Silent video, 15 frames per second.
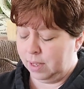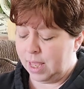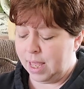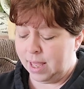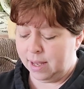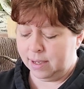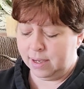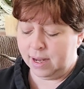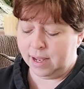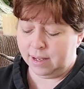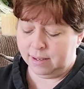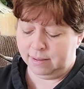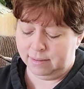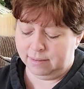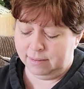And
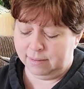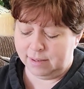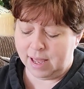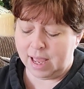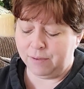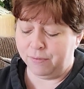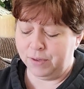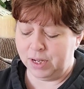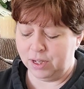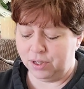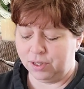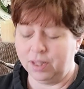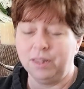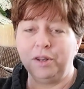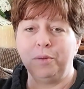I
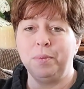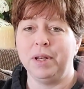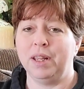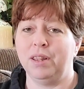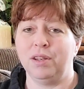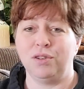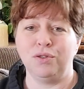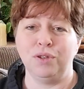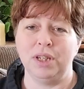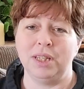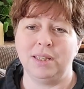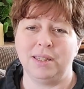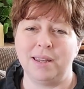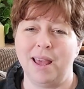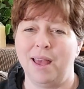finished a little bit of the tree
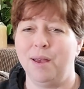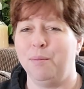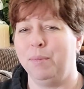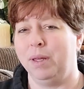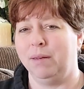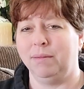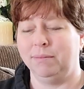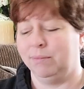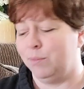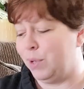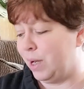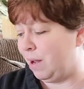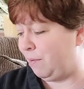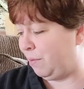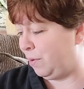stem and
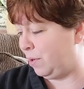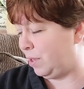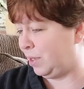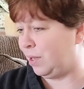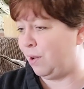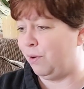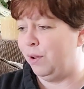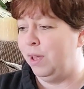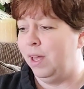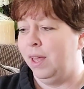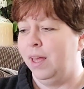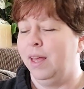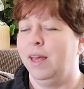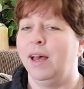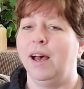whatever. So
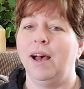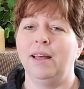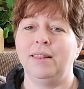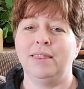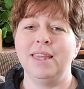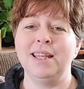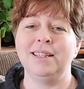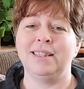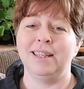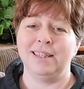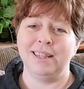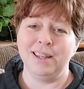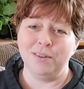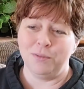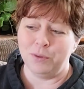things that
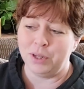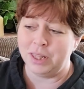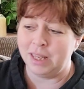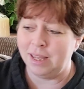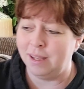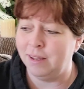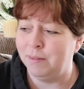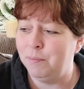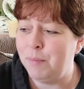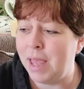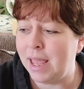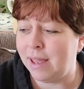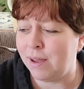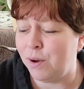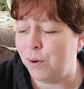didn't really
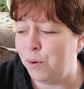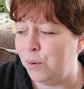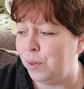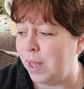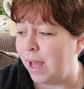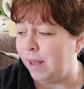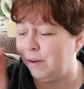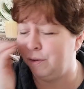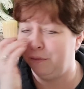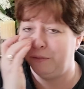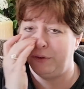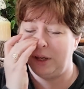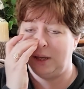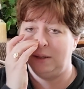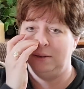make a whole lot of,